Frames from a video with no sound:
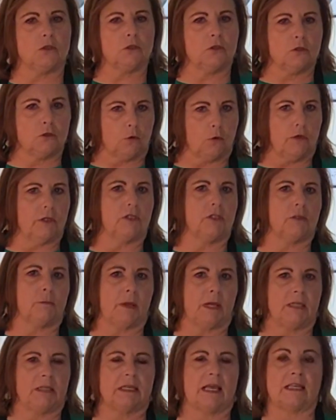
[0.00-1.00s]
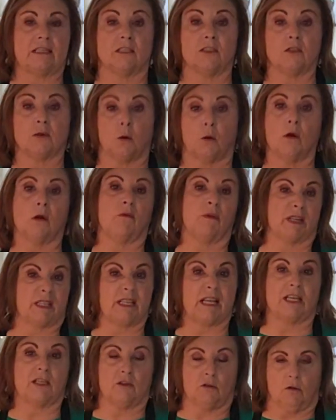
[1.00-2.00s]
storage space as a square or
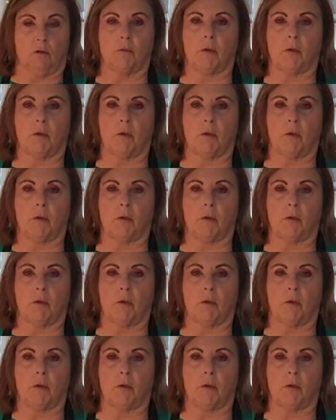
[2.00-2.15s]
rectangular